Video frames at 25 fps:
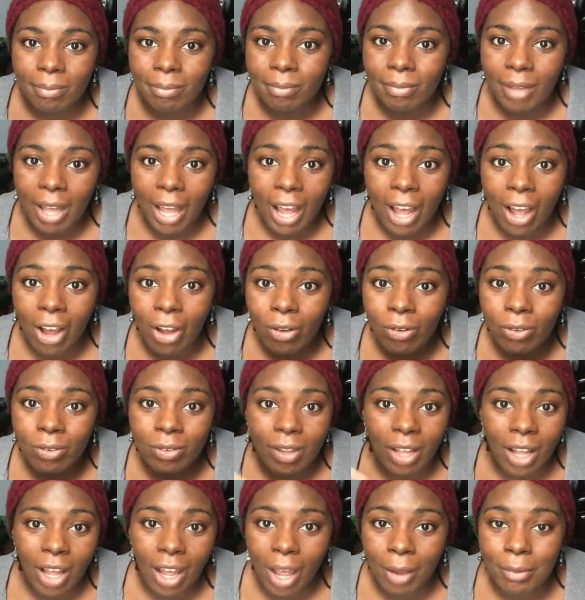
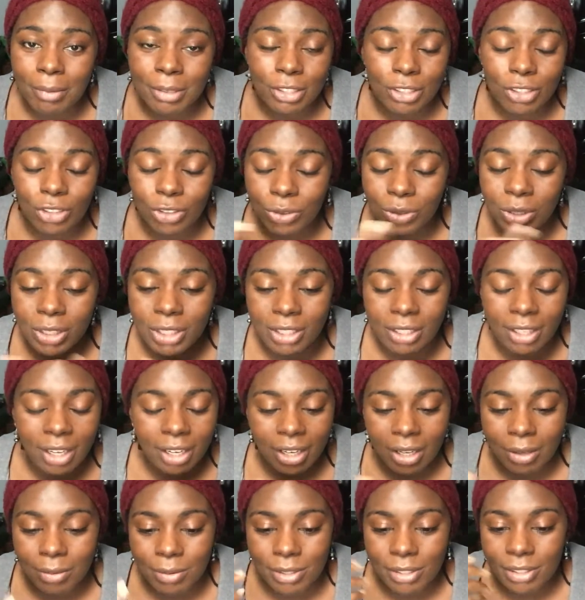how I was treated.
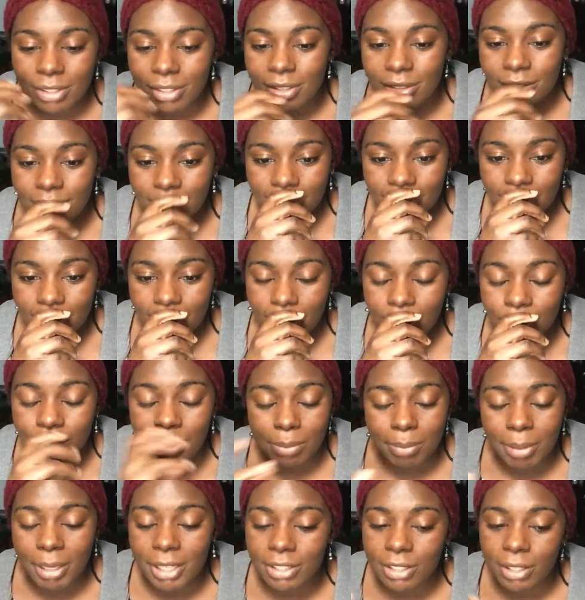Like, it was
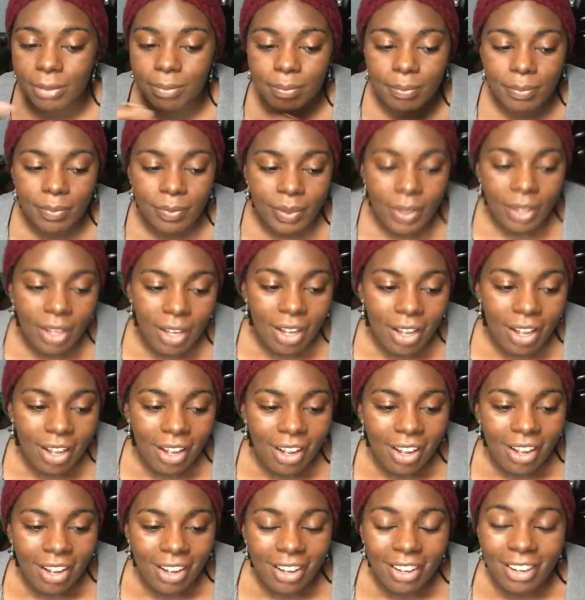amazing.
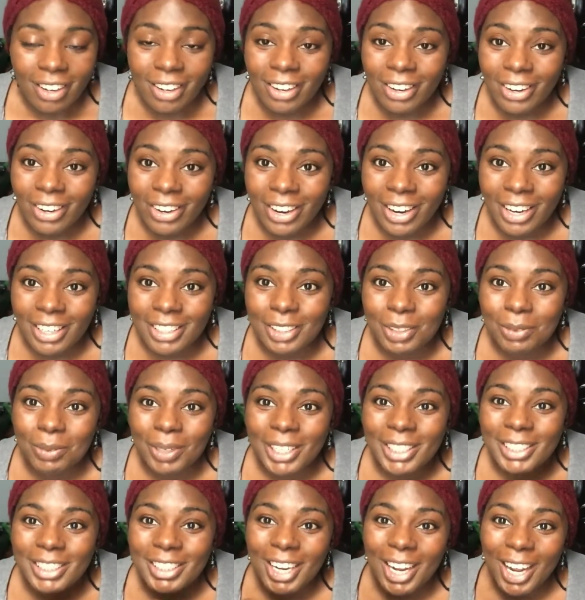All right, so
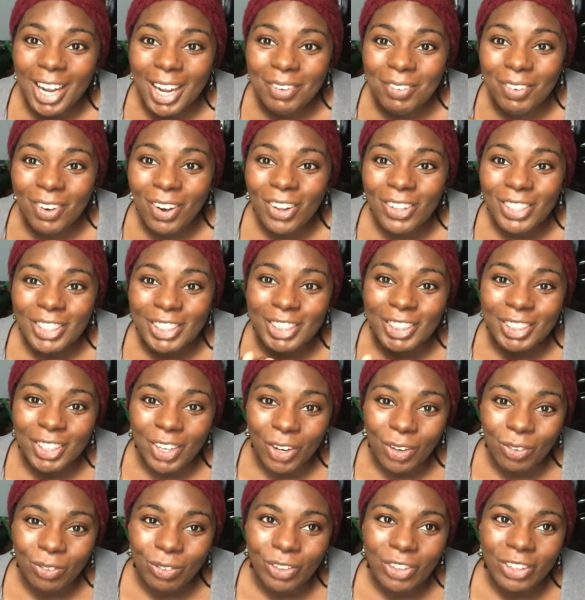by the time all this is
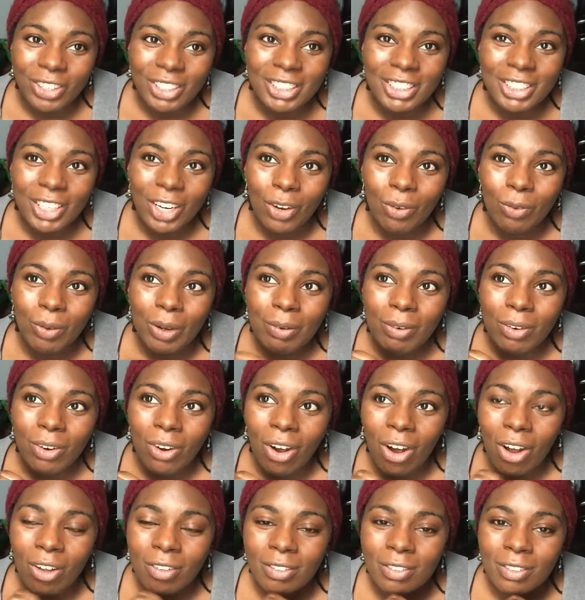over, so
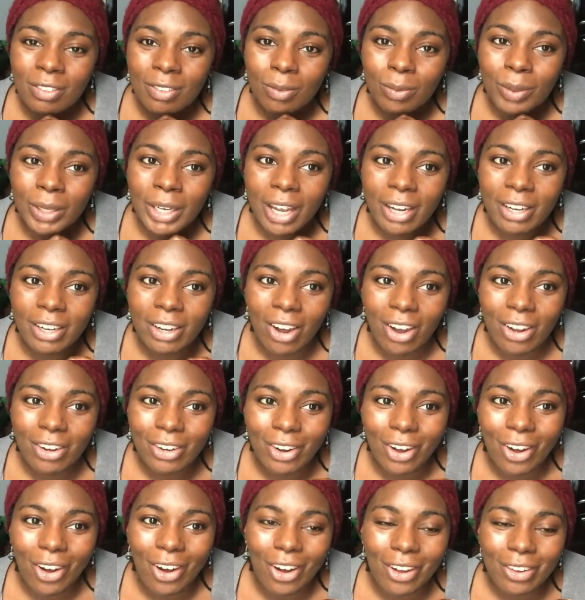we had gotten
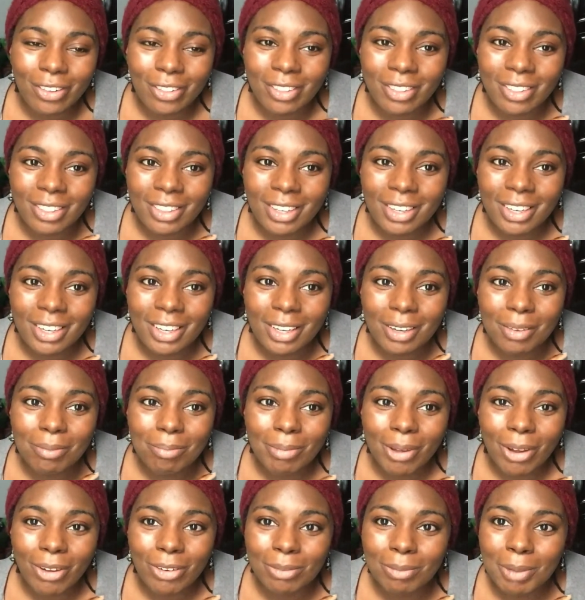on the
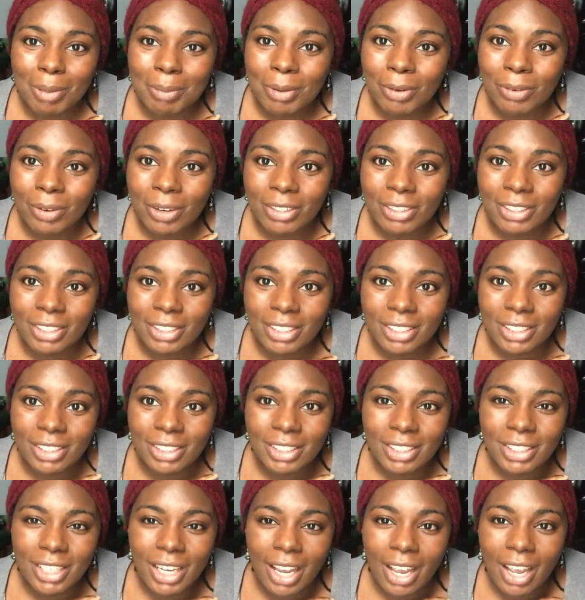mountain maybe around
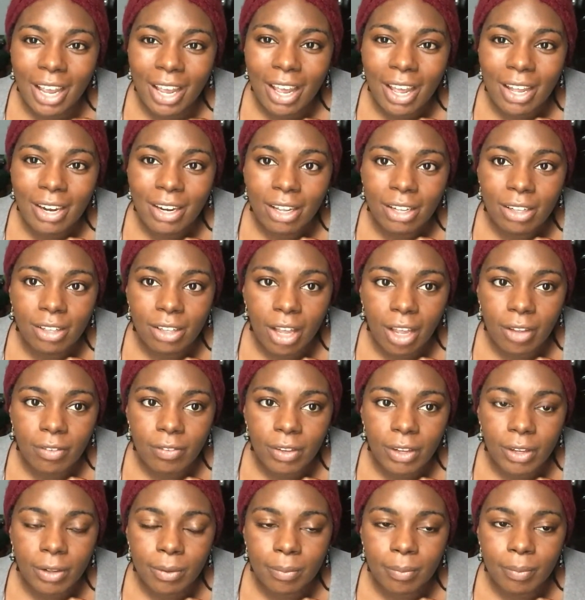10,
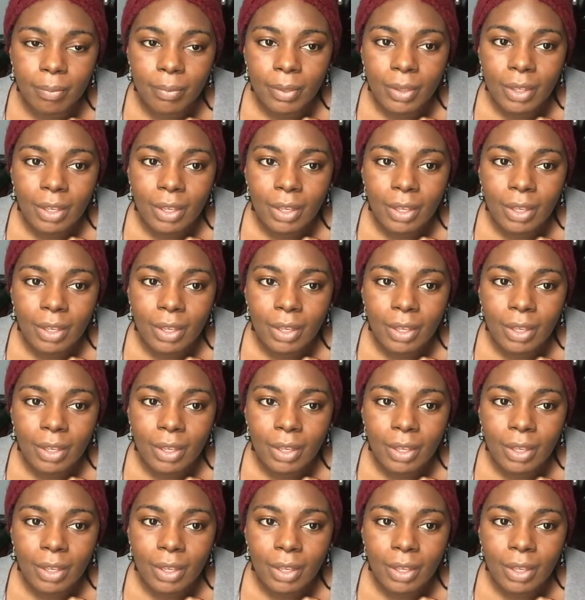11.